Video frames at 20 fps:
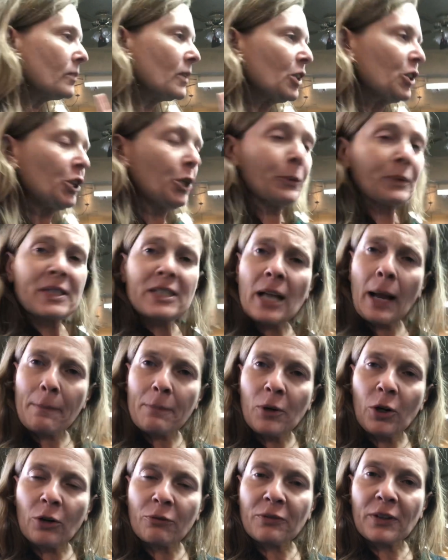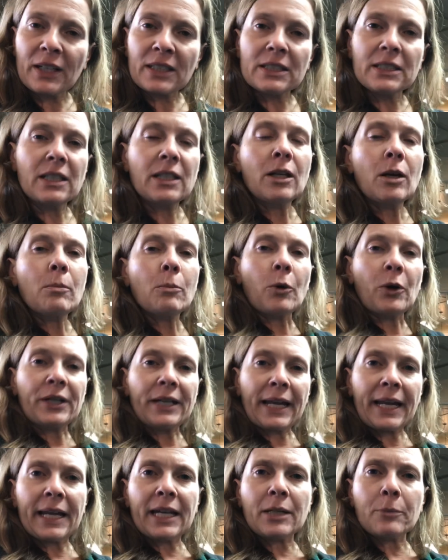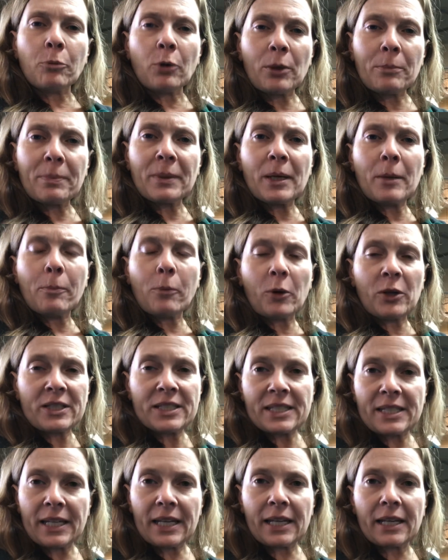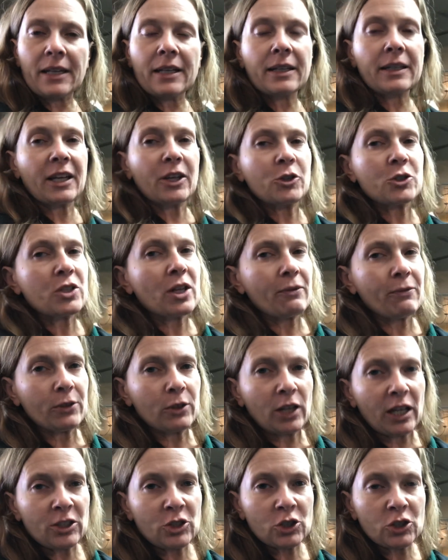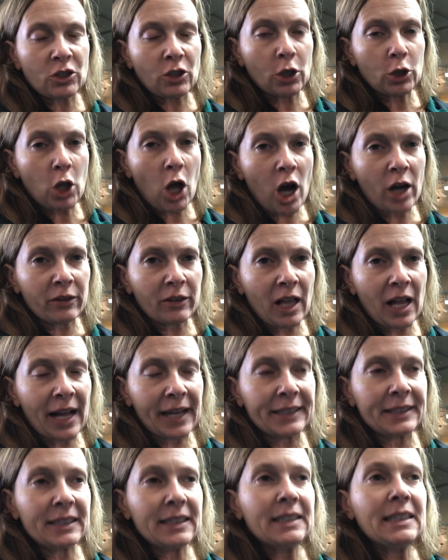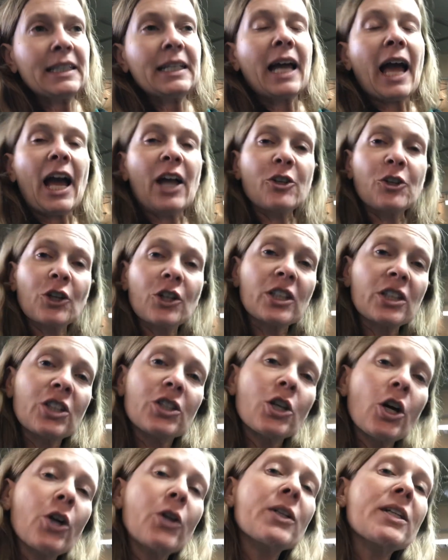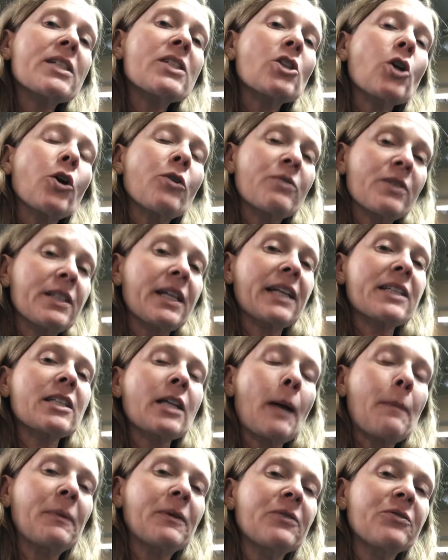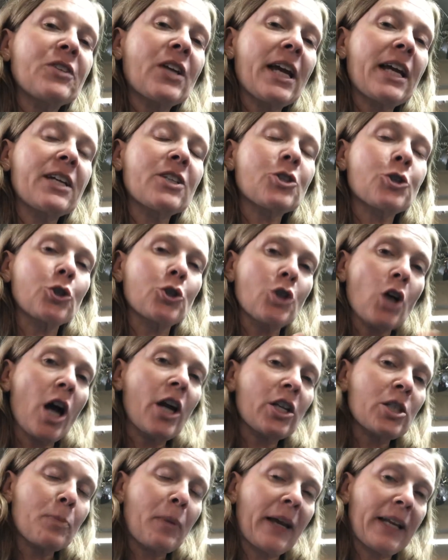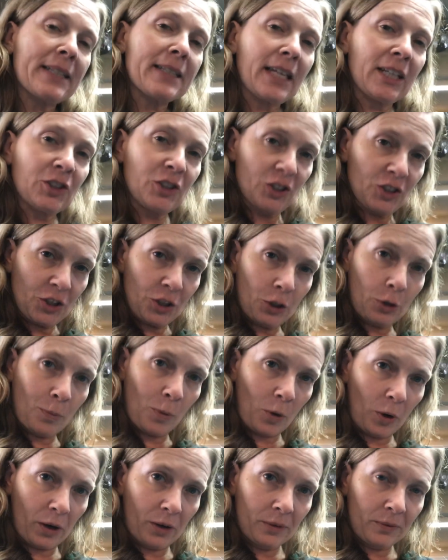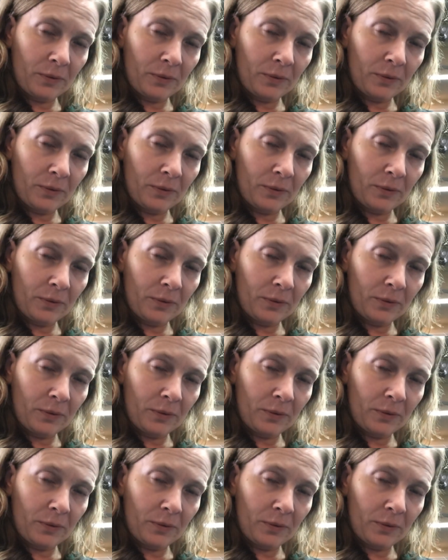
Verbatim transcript: you know, it's not perfect, point A to point B, point C, get yourself a, lunge, a long line. And you're gonna notice over the next couple of days, your dog is paying attention to you more.